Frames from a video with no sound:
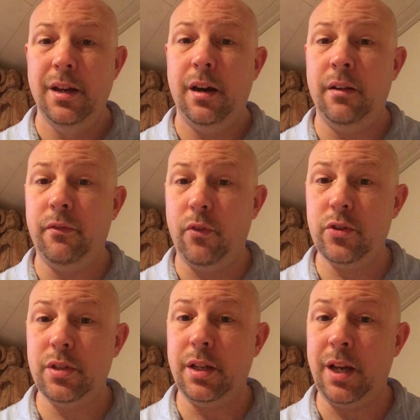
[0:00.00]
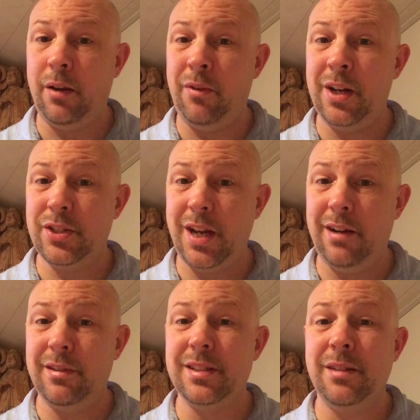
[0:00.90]
Unfortunately, got to watch
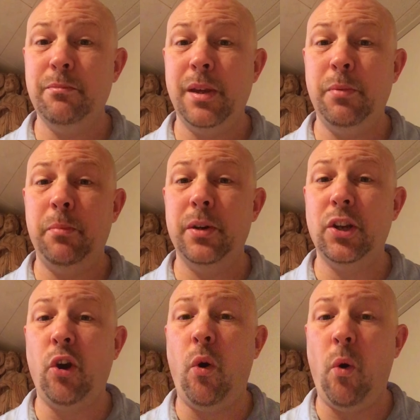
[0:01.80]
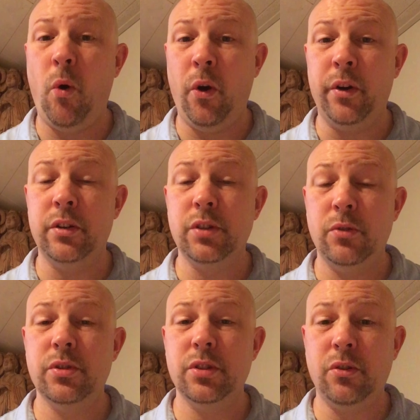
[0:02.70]
out. Some people put corn,
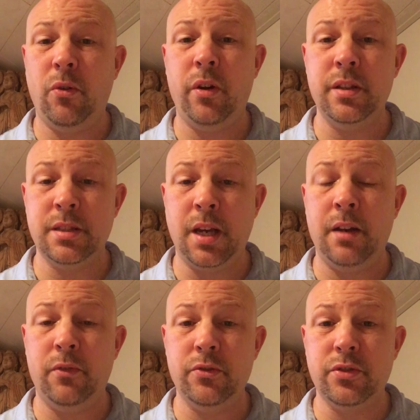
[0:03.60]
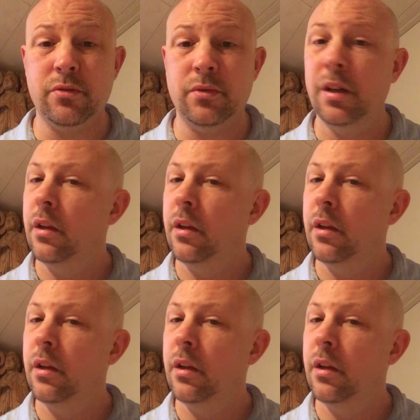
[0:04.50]
toasted corn inside of Osun.